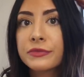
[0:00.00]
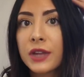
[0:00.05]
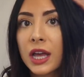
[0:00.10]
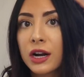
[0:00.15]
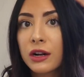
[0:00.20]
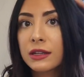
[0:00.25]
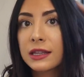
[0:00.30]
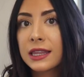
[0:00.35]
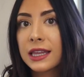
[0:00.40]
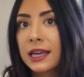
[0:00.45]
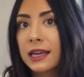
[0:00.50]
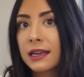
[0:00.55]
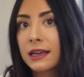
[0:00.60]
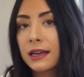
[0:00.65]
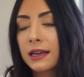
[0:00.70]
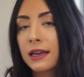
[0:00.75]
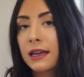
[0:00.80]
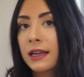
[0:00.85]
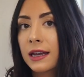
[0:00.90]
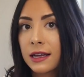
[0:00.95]
I don't think
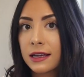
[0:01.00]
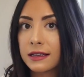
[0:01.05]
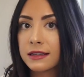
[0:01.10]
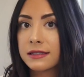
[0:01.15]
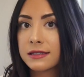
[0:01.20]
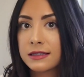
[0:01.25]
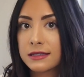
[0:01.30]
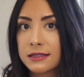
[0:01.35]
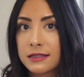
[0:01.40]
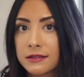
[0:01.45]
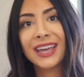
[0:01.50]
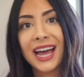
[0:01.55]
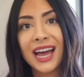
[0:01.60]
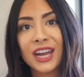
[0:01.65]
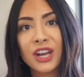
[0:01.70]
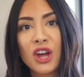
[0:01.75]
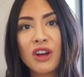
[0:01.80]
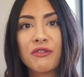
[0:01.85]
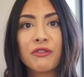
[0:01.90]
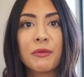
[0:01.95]
it is.
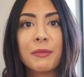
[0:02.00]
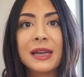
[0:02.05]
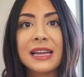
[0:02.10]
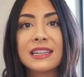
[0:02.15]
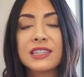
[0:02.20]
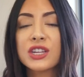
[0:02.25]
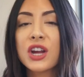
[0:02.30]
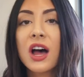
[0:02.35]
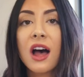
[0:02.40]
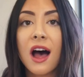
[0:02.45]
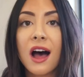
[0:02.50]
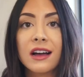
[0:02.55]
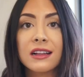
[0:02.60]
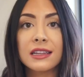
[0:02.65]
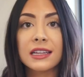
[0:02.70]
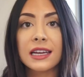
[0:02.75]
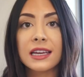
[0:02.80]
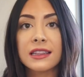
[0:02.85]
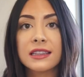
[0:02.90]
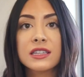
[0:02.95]
Yeah, not for me. It's not
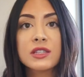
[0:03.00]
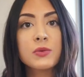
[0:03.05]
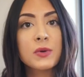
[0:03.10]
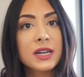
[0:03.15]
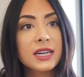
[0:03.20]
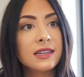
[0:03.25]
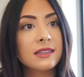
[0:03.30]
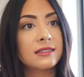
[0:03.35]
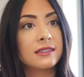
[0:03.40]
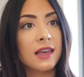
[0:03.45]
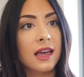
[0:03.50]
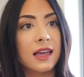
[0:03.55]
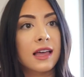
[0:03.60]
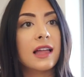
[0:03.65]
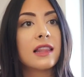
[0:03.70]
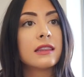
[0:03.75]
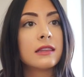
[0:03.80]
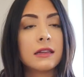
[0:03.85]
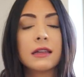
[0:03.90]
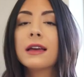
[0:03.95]
ugly. This one is like,
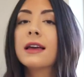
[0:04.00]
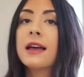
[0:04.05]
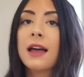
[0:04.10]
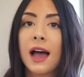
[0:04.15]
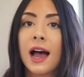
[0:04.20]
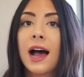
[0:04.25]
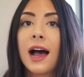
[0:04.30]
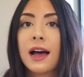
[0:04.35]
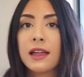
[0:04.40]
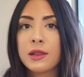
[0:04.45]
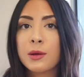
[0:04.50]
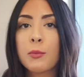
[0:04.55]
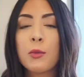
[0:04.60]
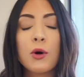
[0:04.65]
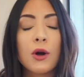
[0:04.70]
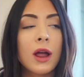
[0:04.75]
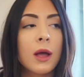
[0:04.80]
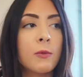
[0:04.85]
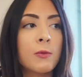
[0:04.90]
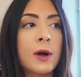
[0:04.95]
the
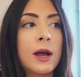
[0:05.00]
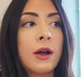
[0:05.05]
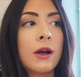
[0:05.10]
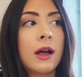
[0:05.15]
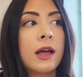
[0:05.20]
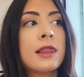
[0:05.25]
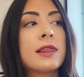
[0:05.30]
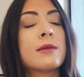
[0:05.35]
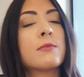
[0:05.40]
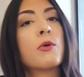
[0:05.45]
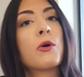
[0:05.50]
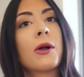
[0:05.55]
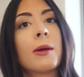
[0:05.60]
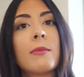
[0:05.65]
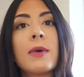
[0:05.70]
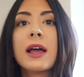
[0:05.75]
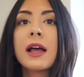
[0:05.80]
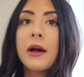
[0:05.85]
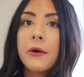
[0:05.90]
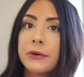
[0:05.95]
more I wear it, the more
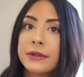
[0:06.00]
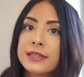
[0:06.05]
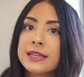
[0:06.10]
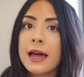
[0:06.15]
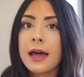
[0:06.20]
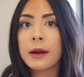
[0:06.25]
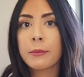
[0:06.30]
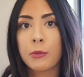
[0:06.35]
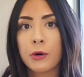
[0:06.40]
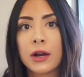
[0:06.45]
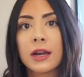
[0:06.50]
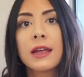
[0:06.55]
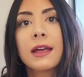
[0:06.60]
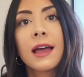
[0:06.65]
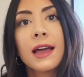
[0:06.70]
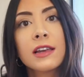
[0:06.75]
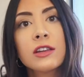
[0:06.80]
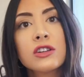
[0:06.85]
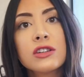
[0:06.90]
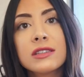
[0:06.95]
I'm like, oh, it's kind of
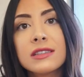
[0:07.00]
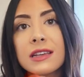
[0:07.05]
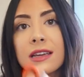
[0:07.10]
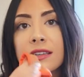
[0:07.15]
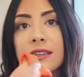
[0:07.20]
pretty. It just